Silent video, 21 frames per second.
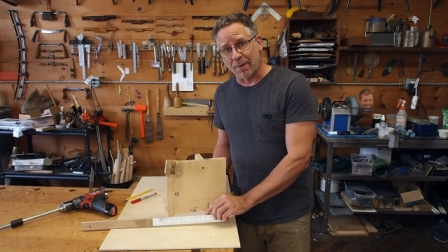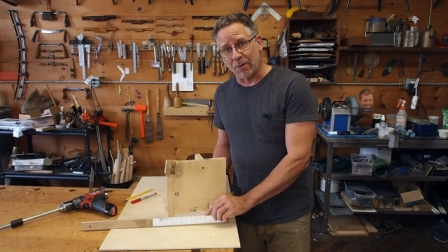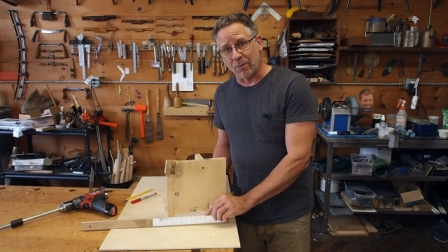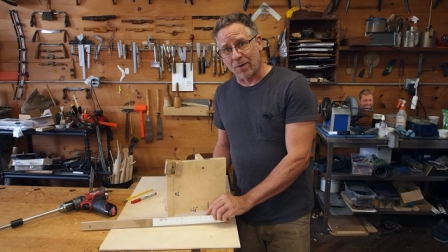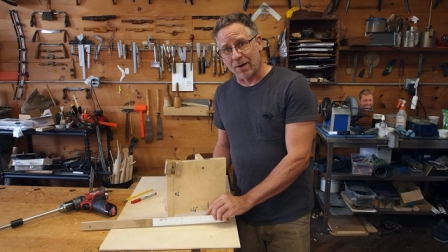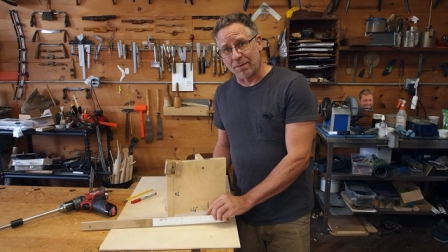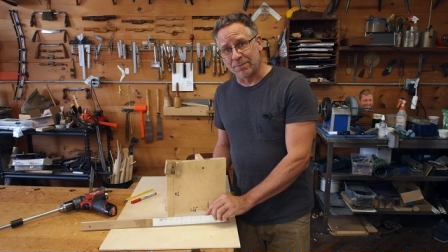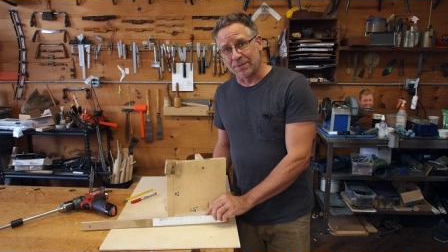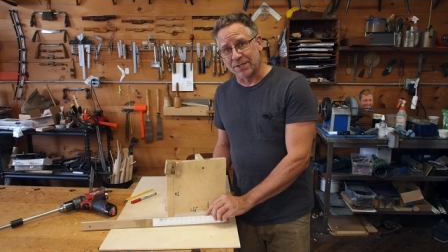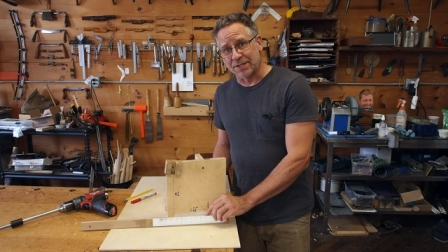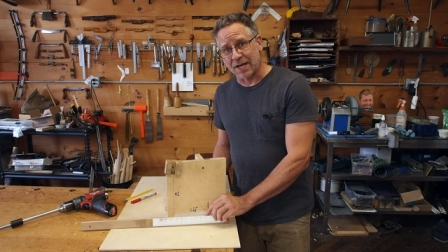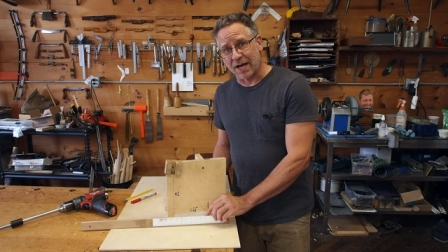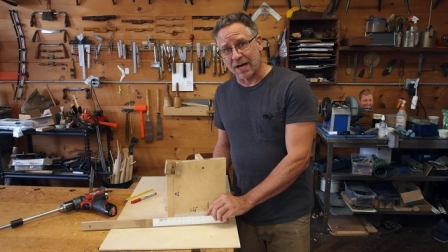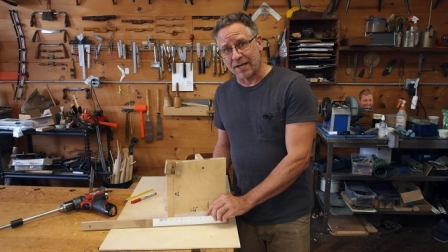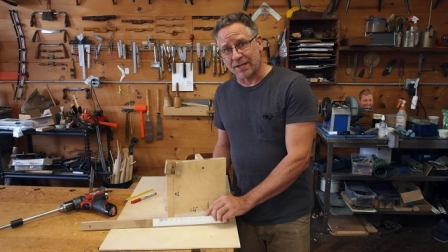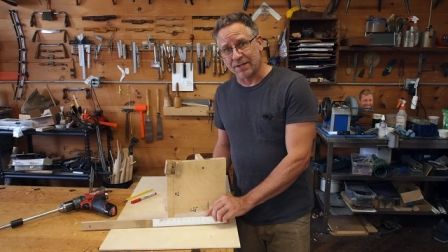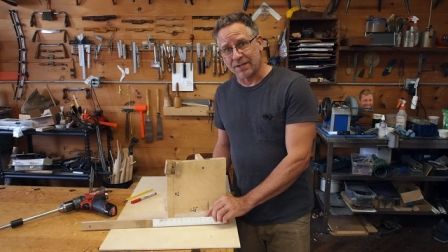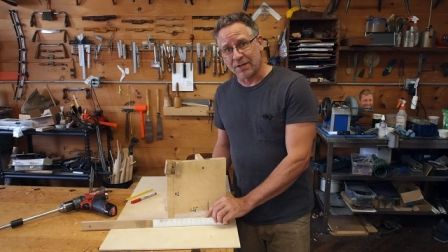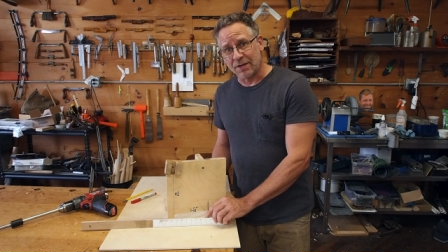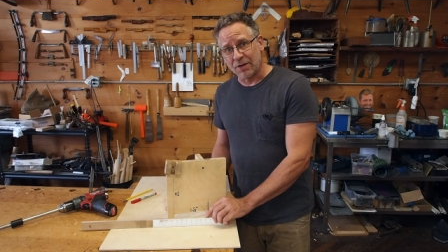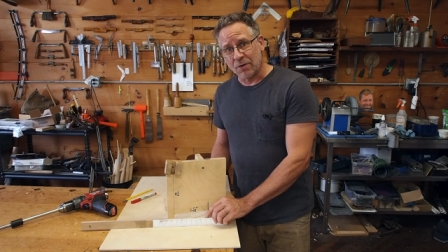
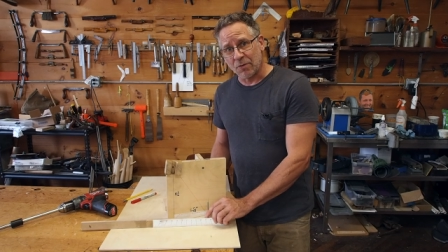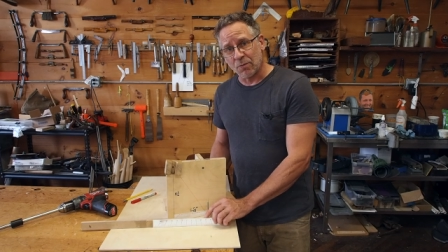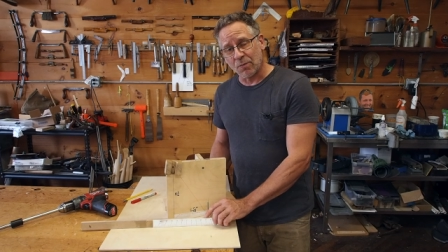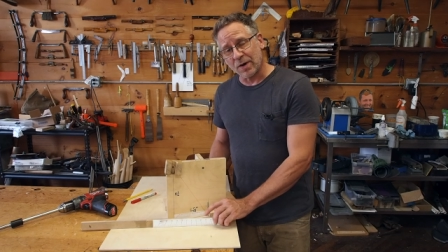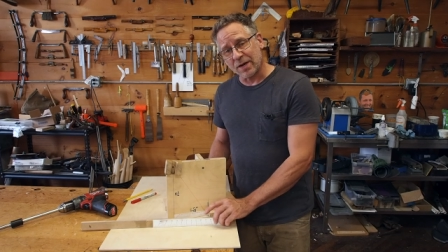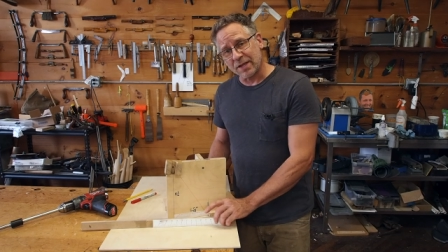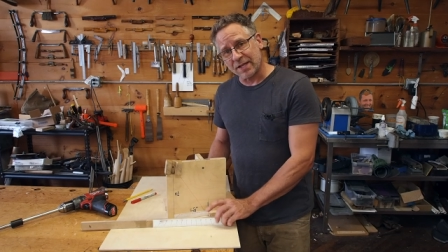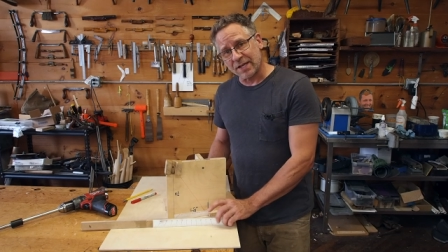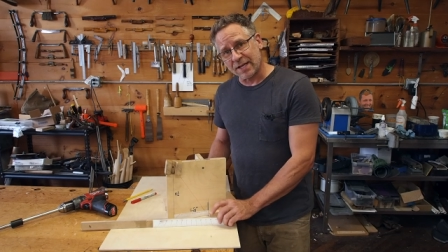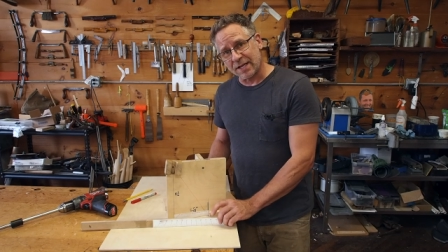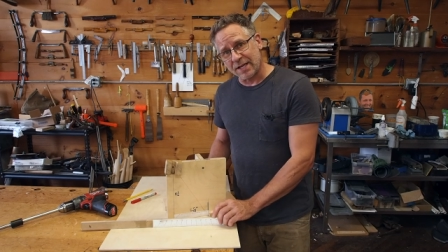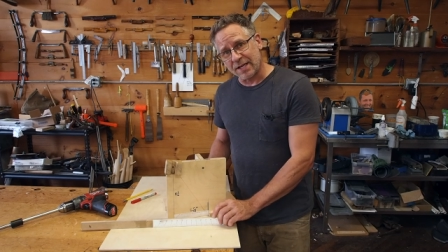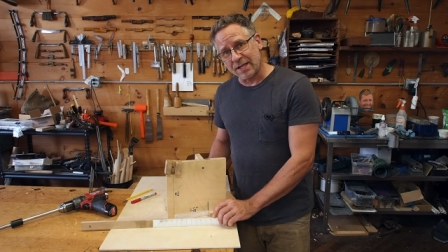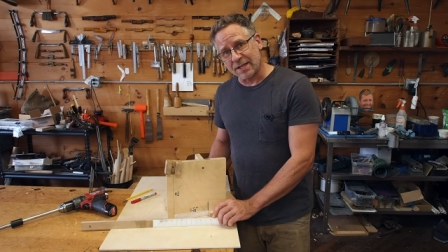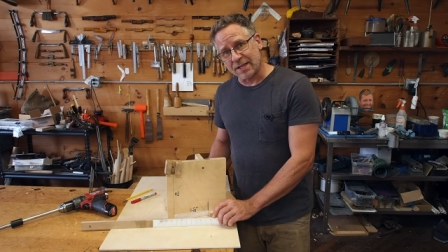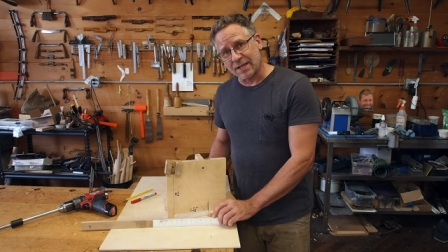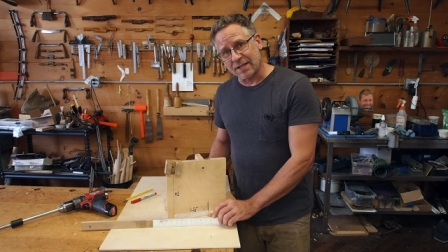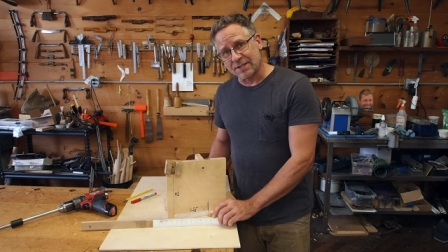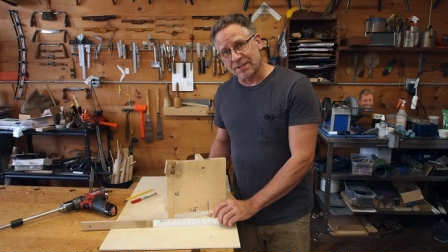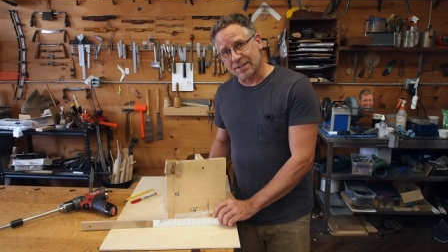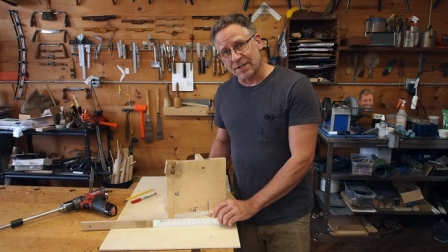website, one of the key
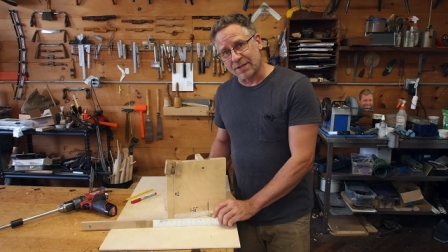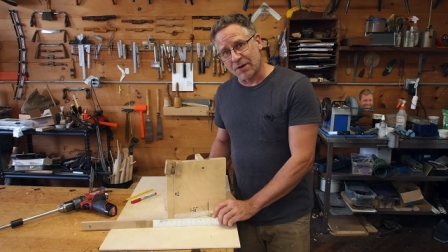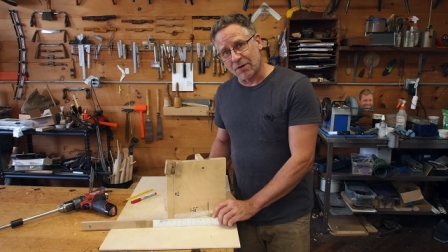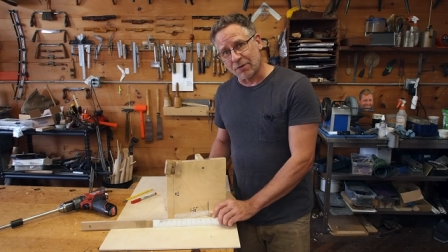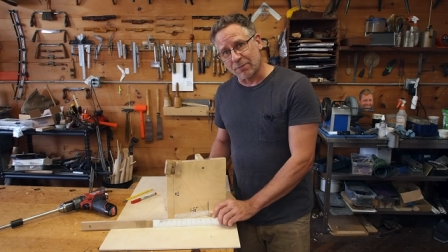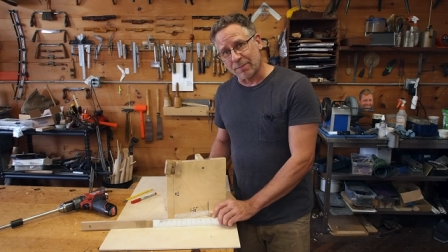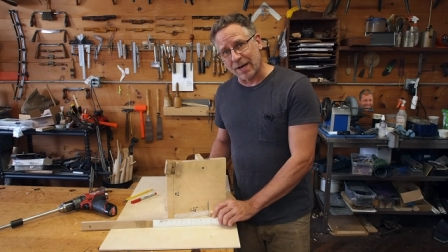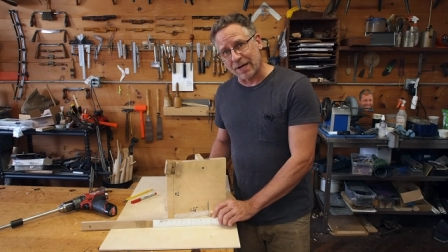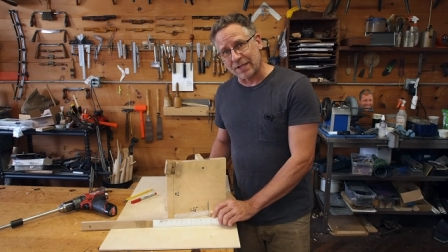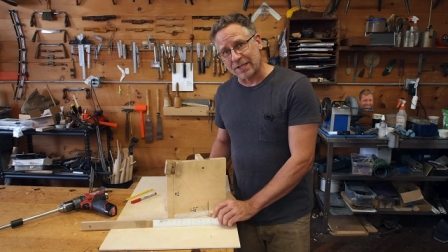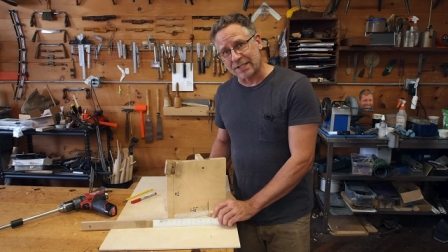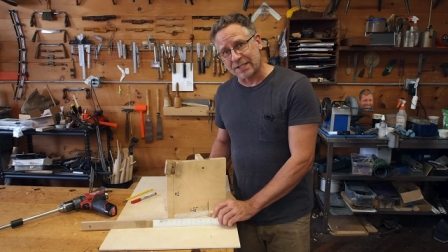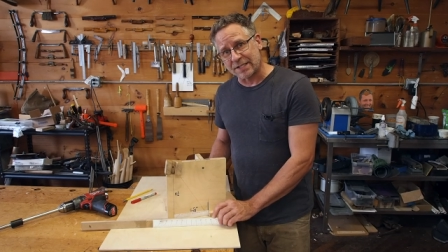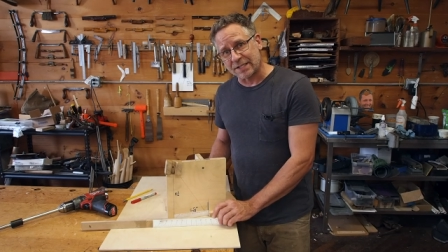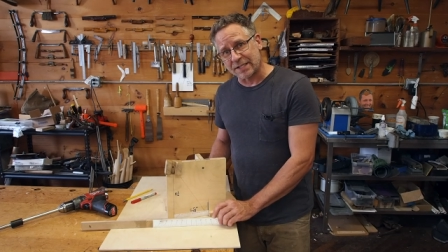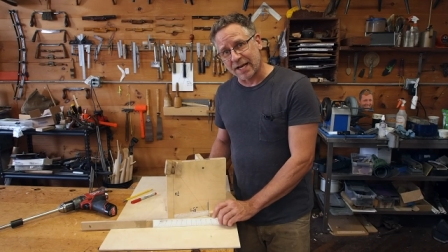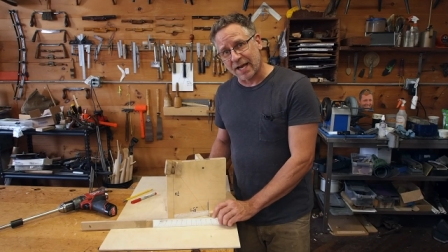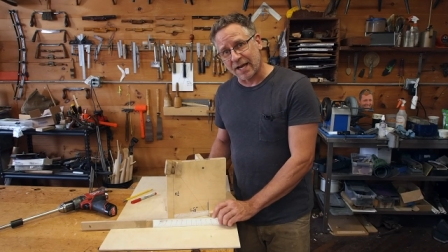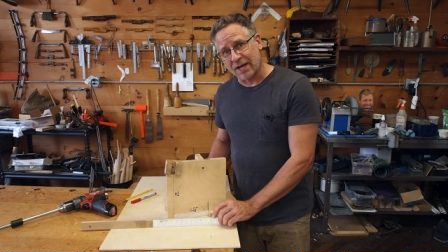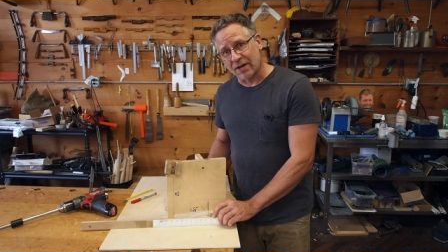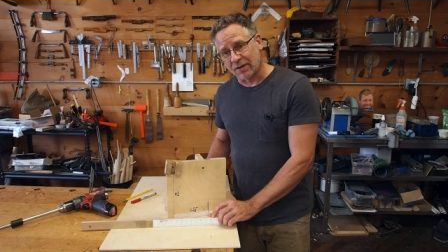things to note about this
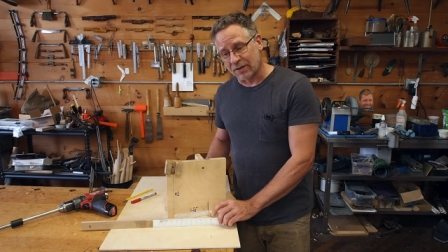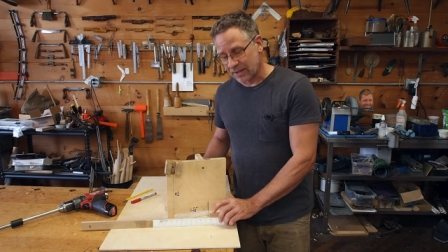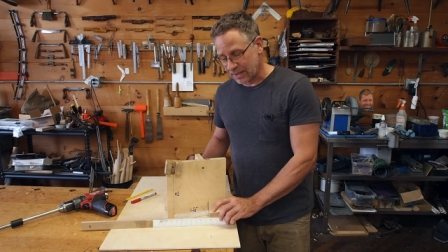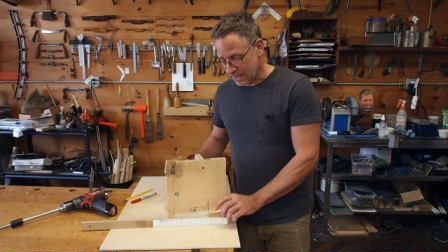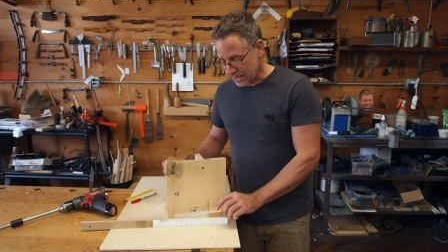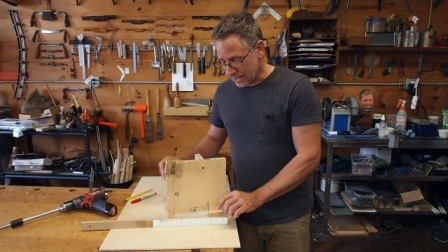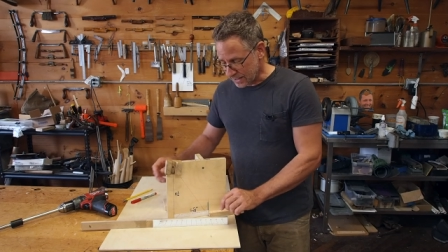scale